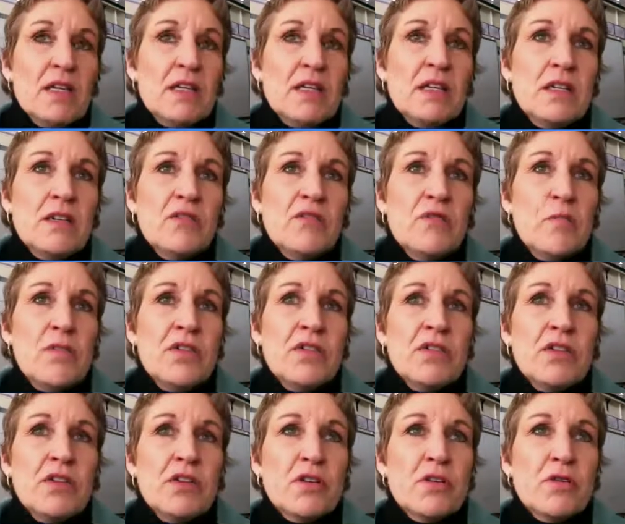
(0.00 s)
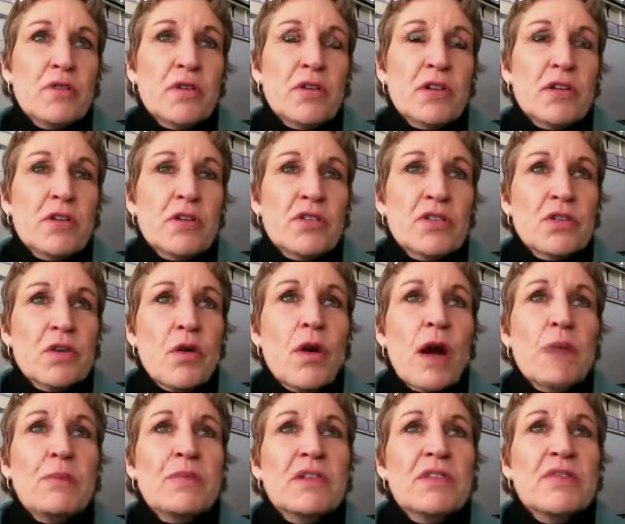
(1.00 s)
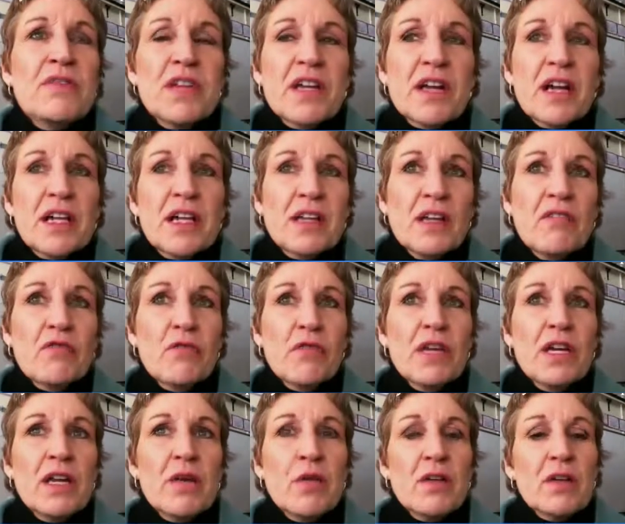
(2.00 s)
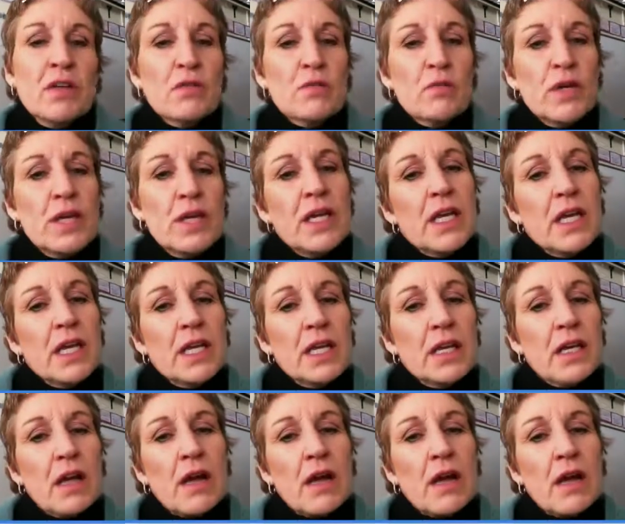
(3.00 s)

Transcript: You're so uplifting. I love reading what you're reading.